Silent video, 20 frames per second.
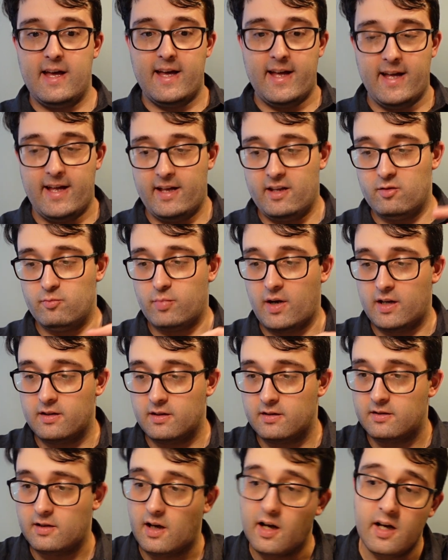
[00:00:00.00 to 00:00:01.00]
And by
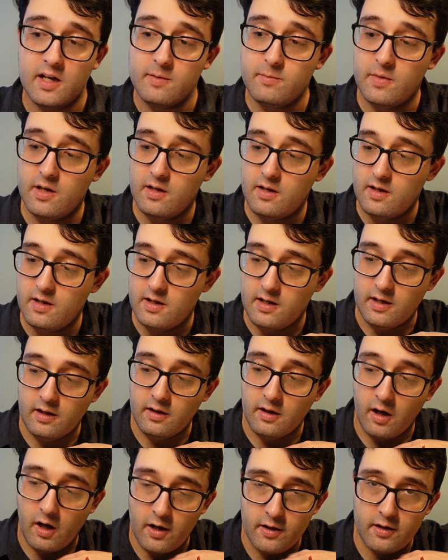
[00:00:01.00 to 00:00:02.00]
the time he
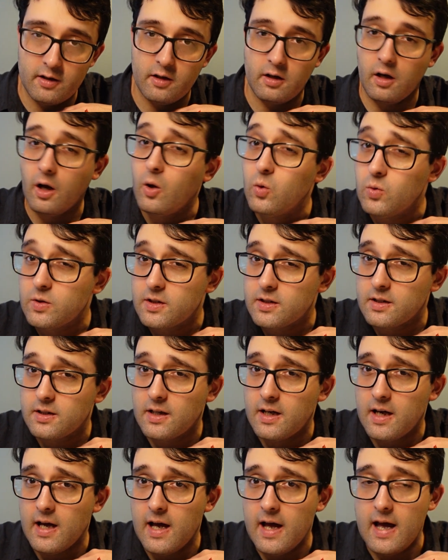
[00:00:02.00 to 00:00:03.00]
got close,
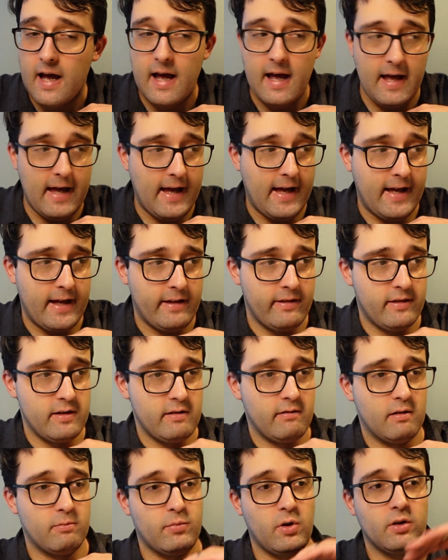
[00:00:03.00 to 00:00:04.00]
and the
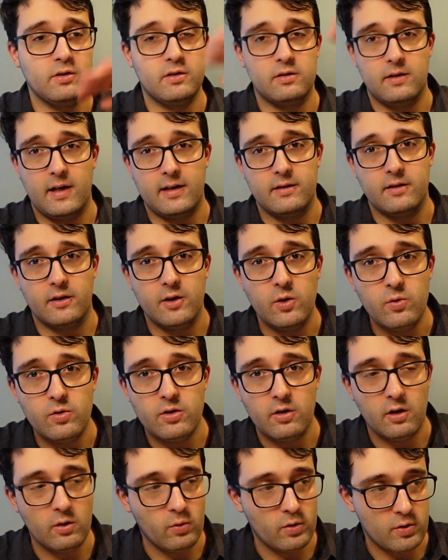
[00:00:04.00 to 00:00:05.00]
repulsor
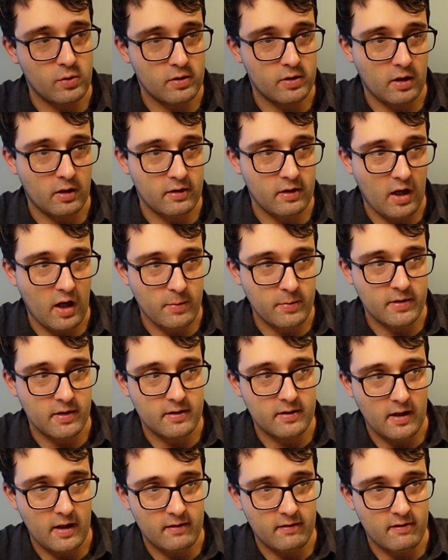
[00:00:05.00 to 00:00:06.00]
executioner, which was on the opposite
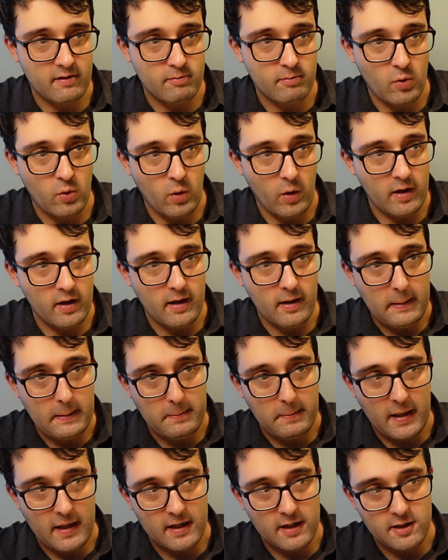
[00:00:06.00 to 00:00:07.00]
side of the board,
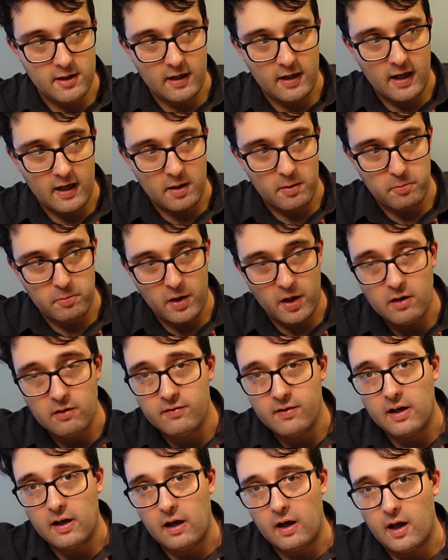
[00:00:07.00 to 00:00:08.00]
managed to get a
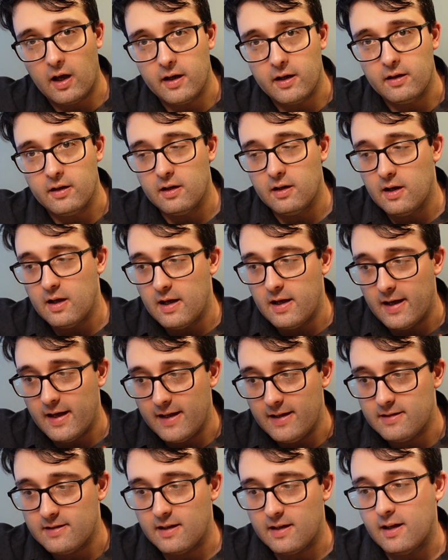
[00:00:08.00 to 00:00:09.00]
perfect line
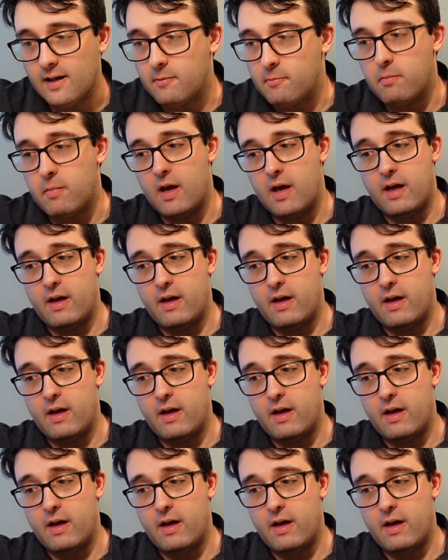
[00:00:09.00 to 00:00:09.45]
into him,